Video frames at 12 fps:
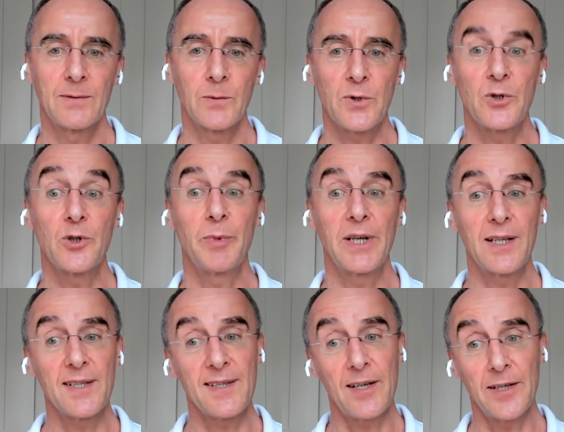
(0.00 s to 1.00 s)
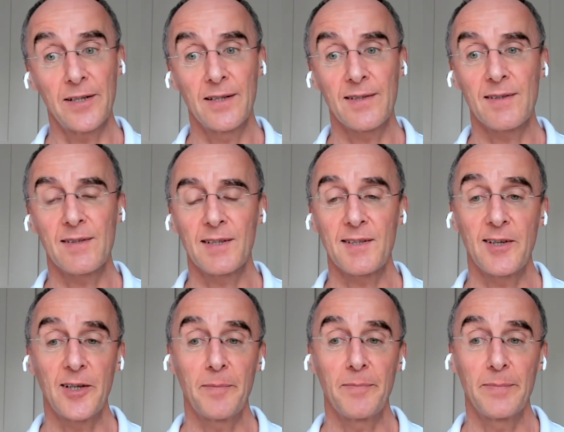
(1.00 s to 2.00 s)
What you do about it is harder because it takes
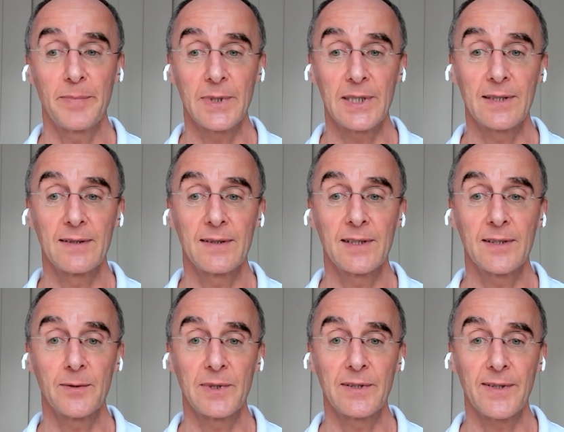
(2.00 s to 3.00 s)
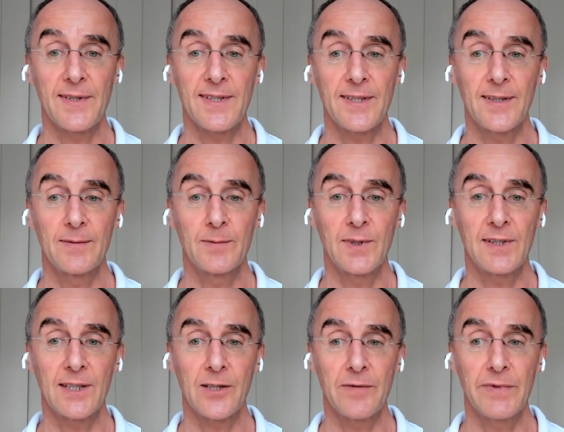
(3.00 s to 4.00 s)
time, but you know we've got to start
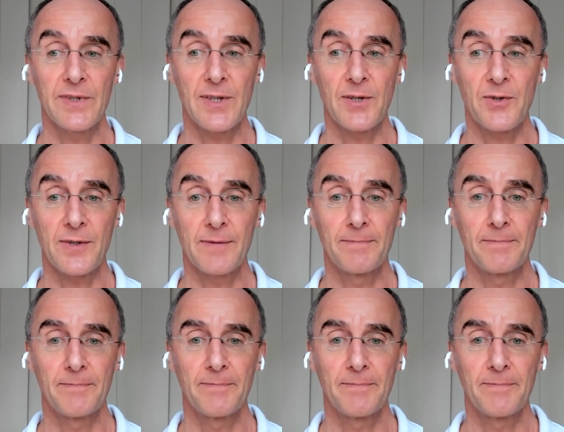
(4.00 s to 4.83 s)
with that conversation.